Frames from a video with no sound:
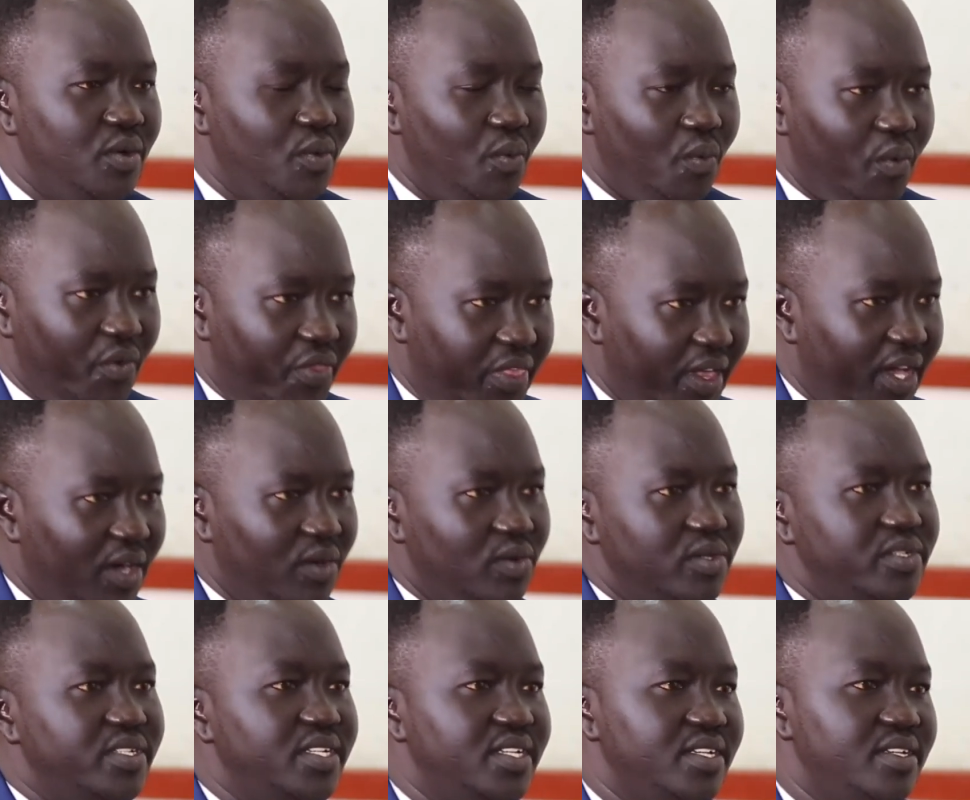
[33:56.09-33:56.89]

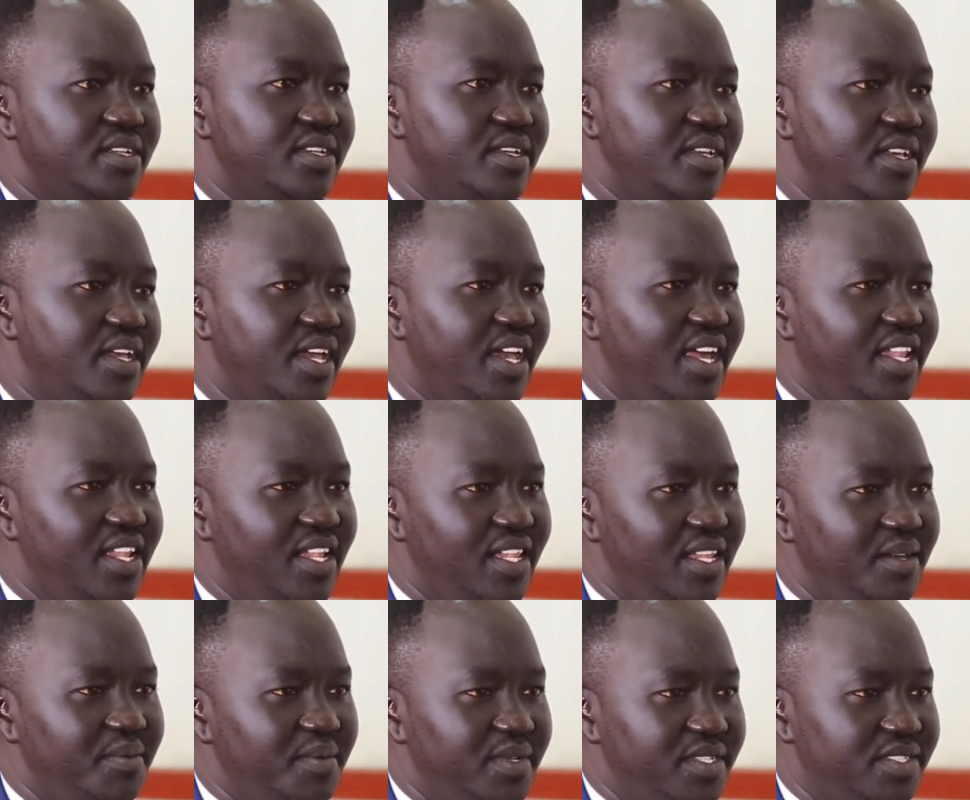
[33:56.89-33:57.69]
without any
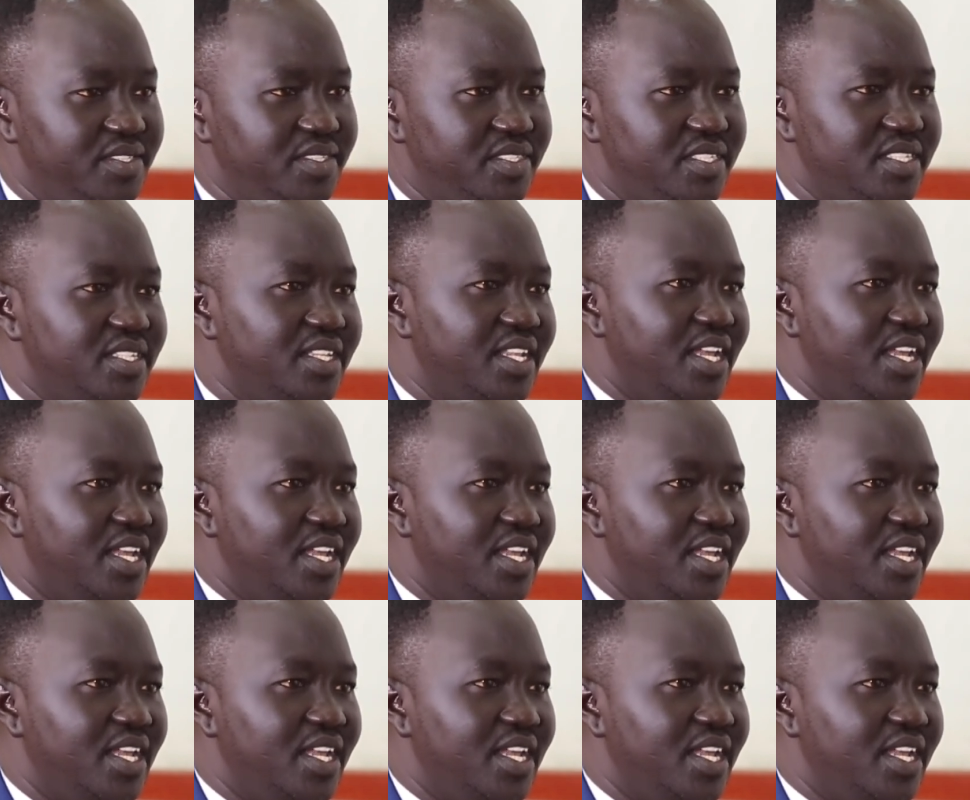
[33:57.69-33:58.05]
limits.